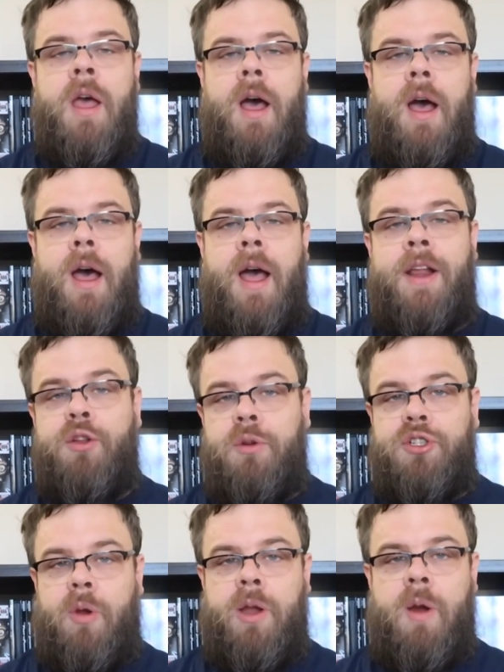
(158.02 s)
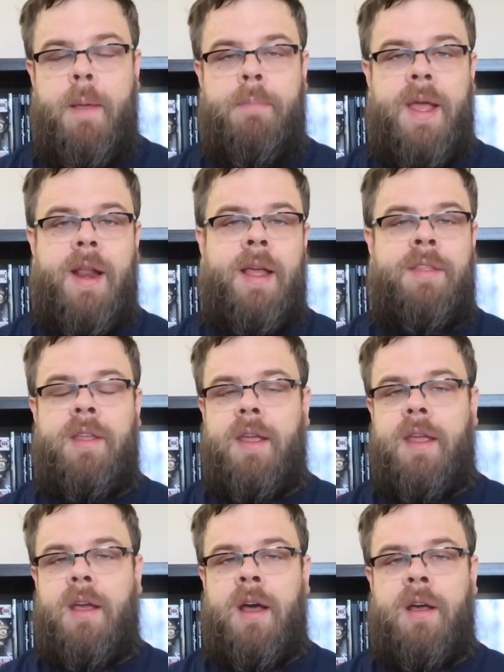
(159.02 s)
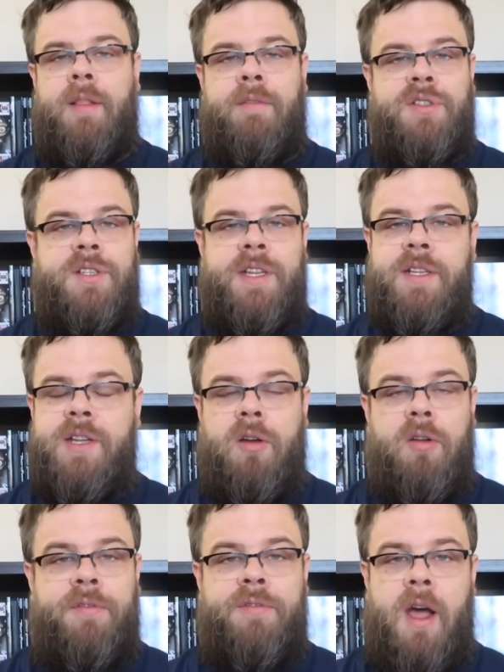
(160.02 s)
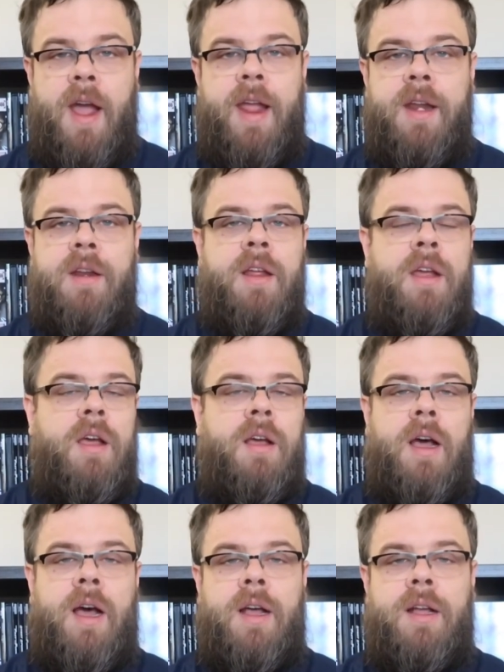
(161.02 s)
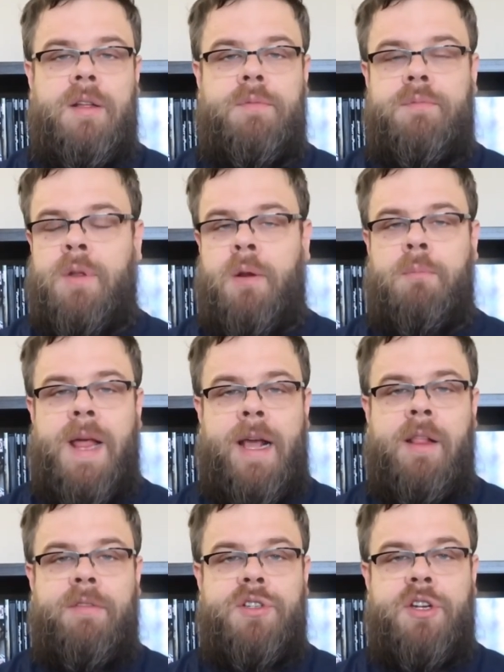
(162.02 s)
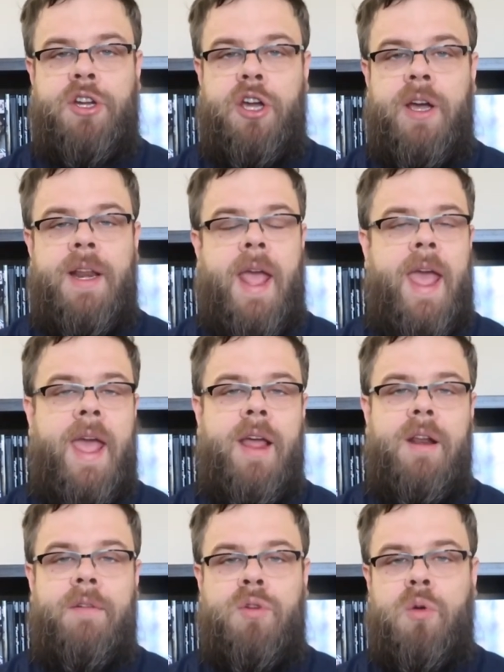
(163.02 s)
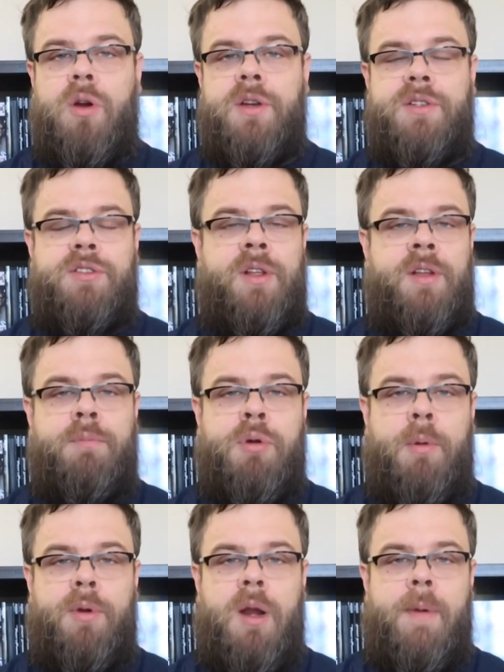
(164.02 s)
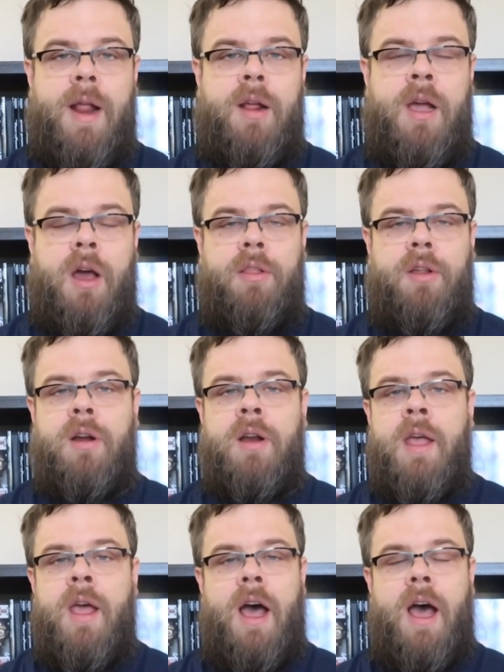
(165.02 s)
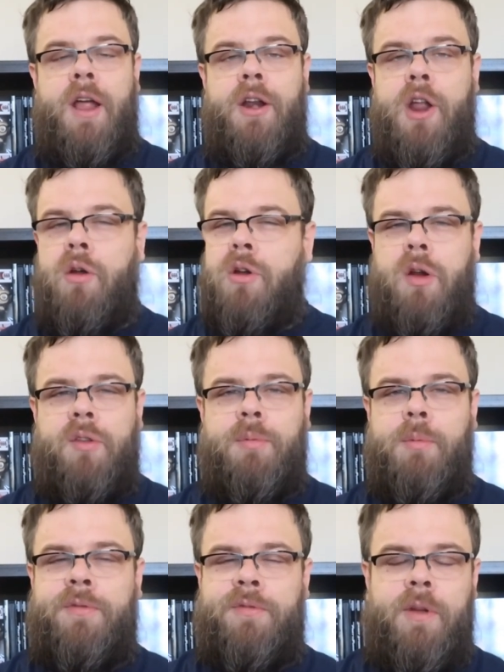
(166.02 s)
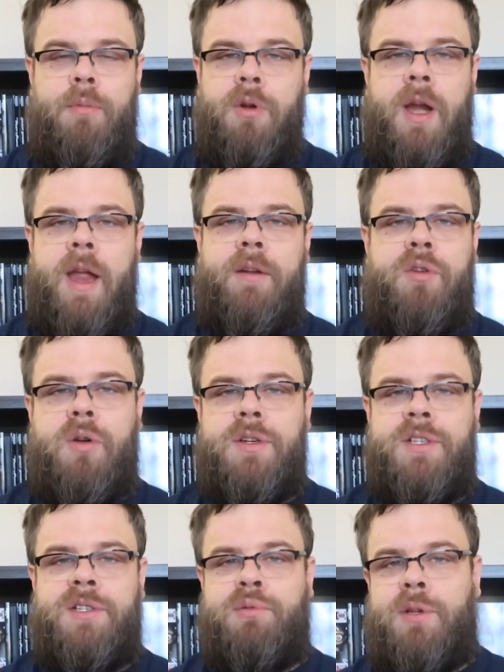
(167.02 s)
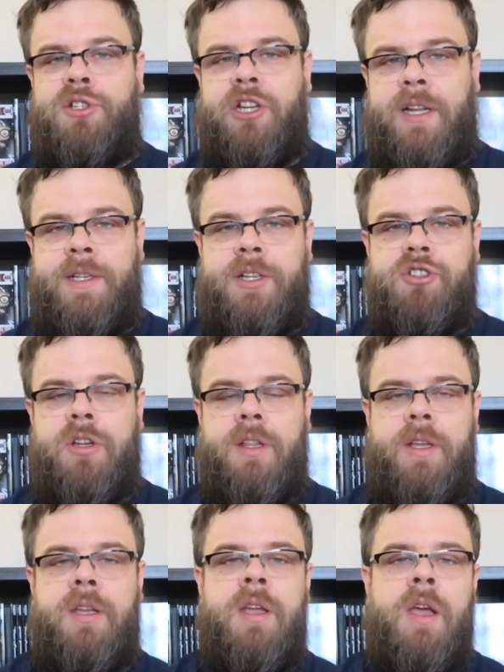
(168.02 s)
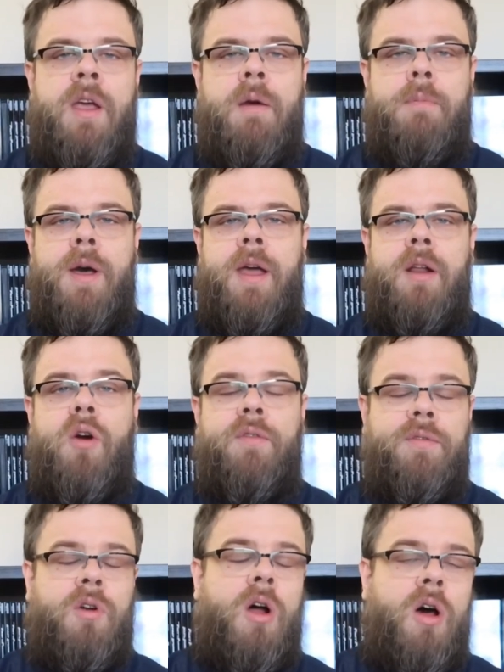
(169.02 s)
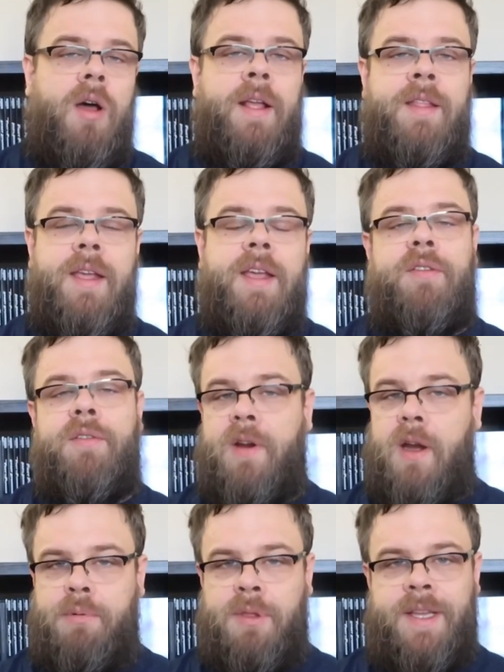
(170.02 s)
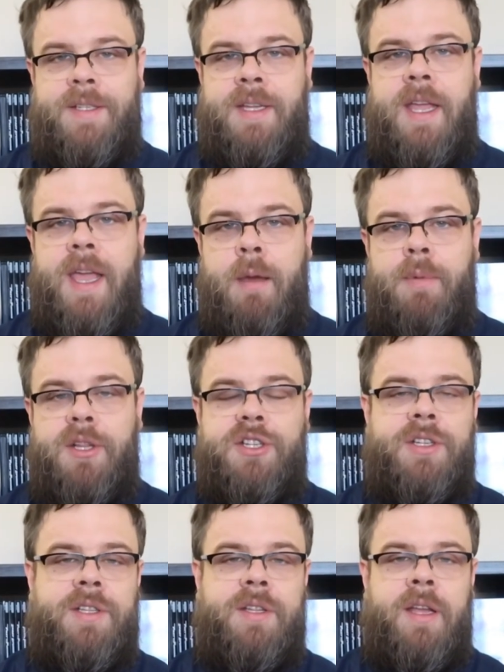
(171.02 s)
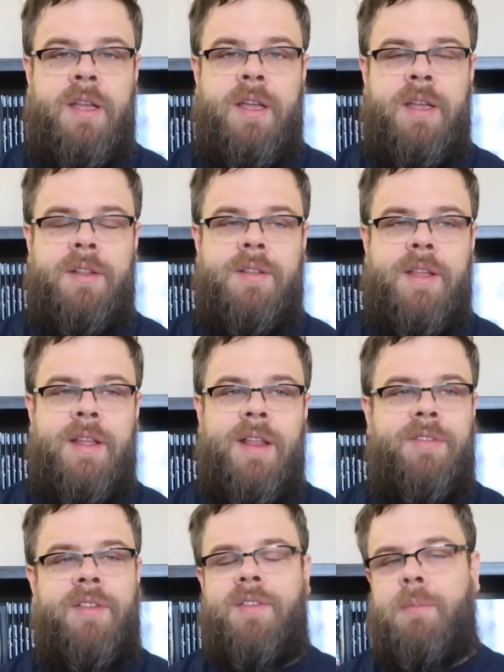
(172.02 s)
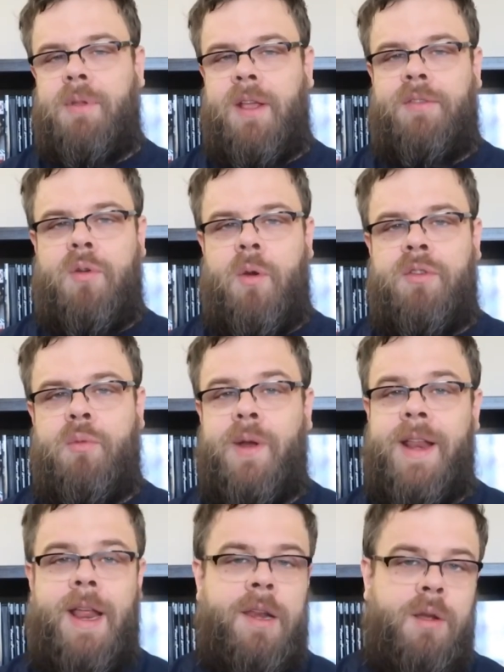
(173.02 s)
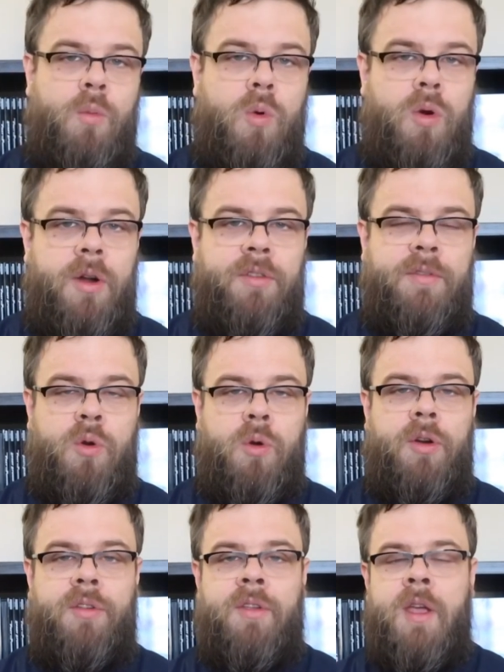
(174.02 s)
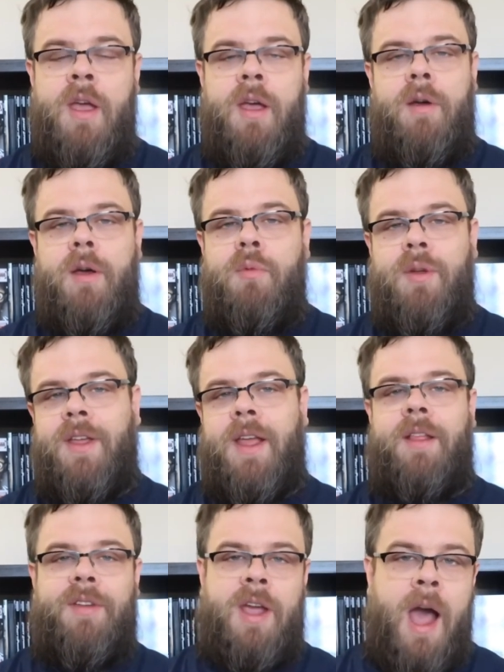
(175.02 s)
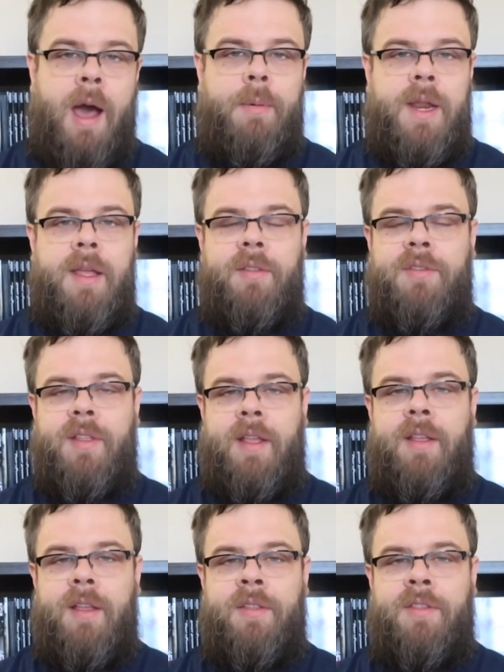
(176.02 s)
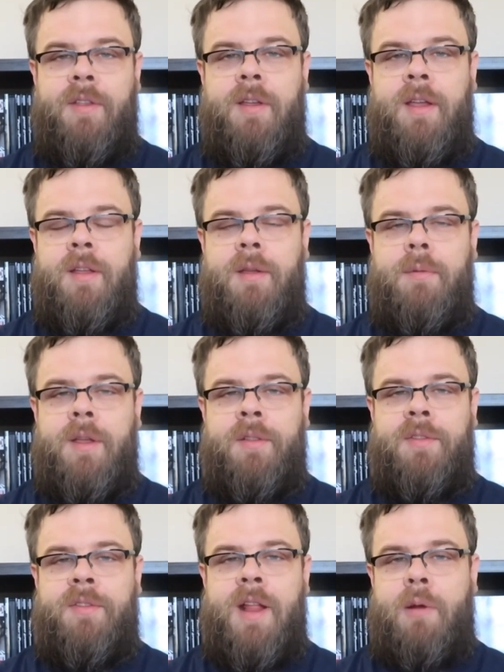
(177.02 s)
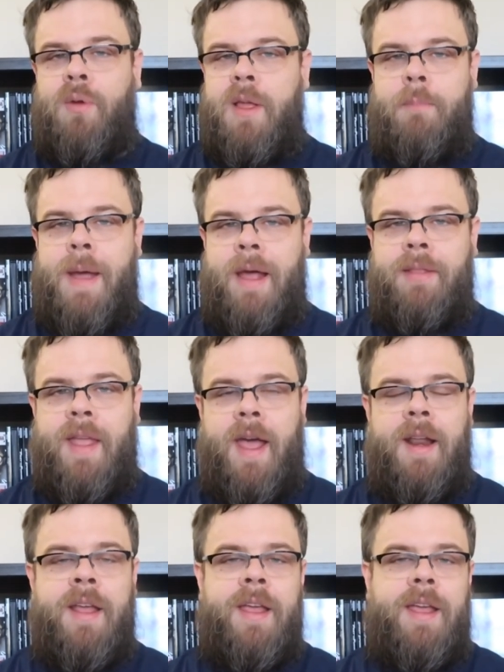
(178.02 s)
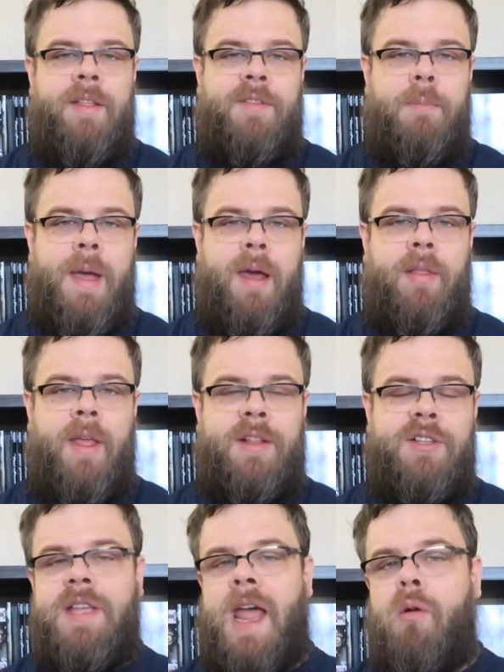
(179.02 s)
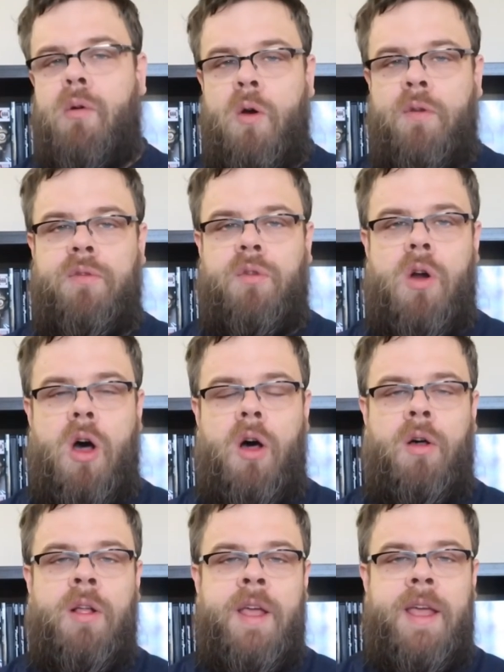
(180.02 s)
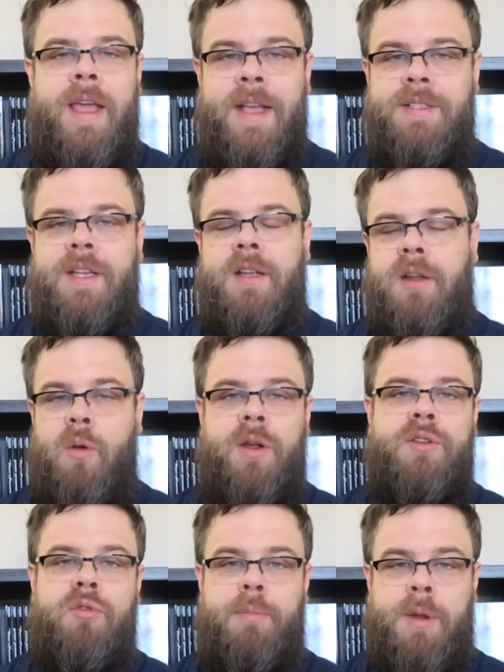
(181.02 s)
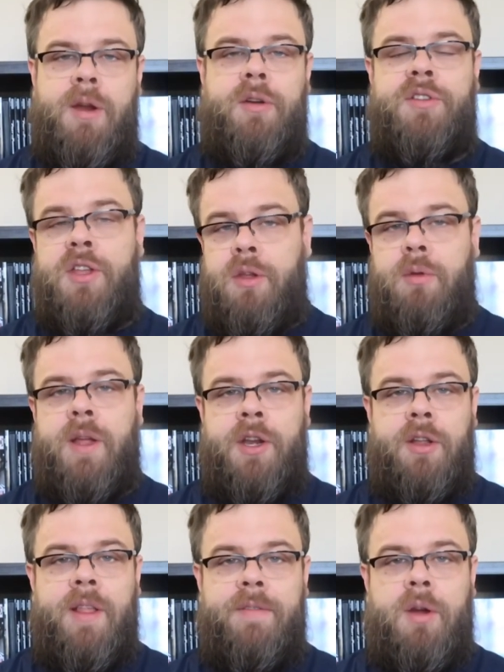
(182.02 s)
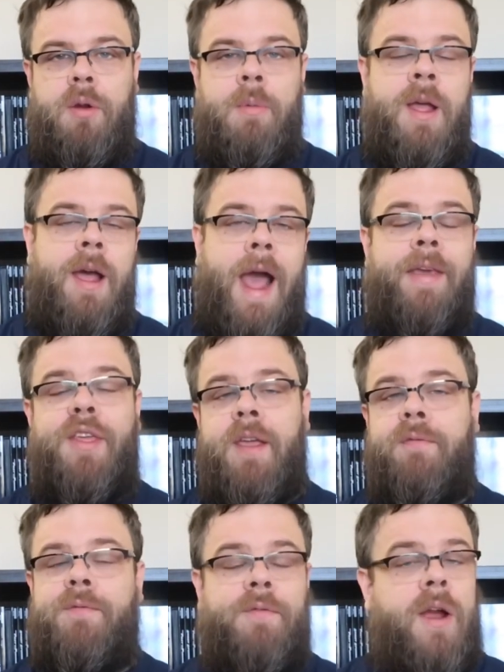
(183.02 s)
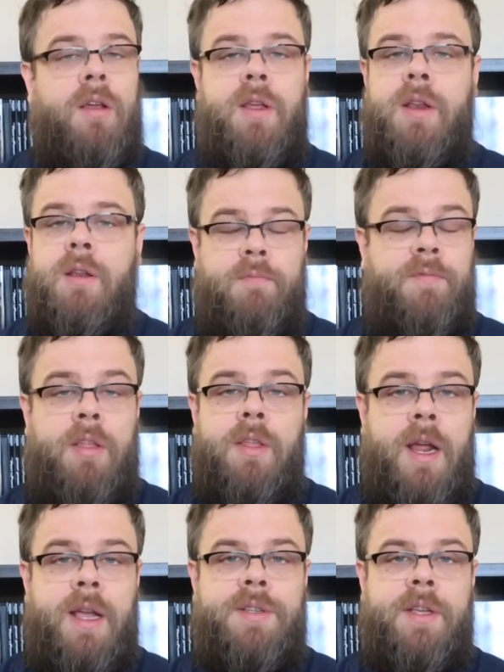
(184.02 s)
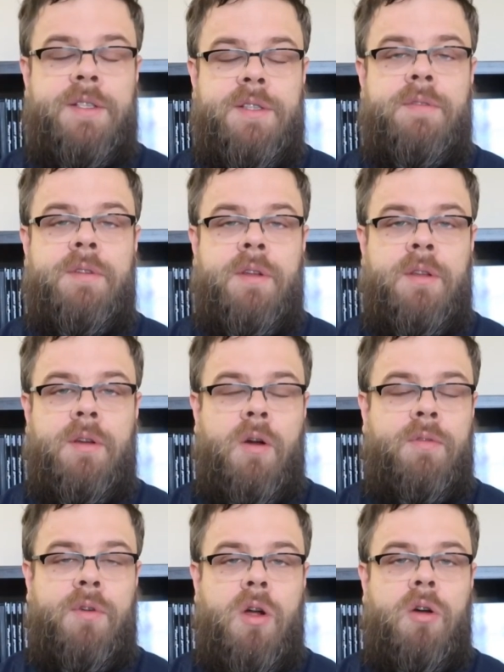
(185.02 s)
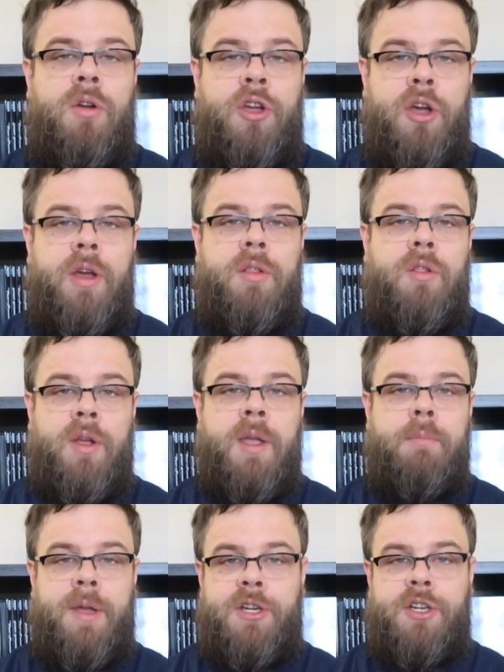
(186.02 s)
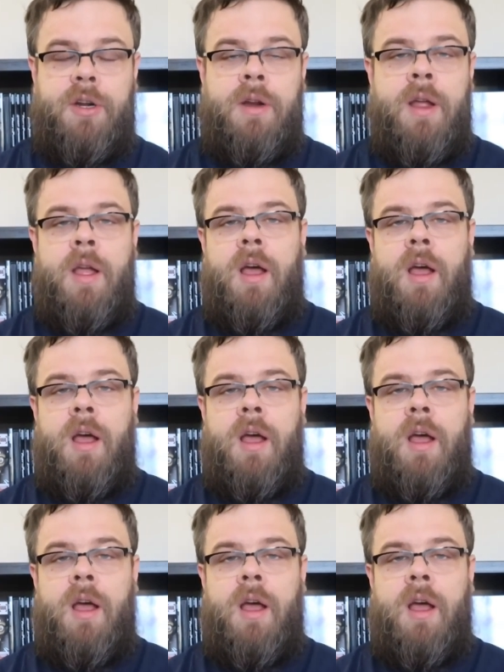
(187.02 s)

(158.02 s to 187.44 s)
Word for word: Uh, I do enjoy quite a bit. I think uh, levels of detail are fine. Uh, you know, black levels are good, and of course, the appropriate amount of color. no noticeable film grain, of course, as well as shot digitally. But overall, I think it's a very pleasing image. It, it, it isn't something that's going to win any awards, of course. But once again, it's a comedy. It's that it's it, it's not really about that. It's about like just how overall is it going to appear to you in your living room. I think fairly fairly nicely. an overall good looking picture.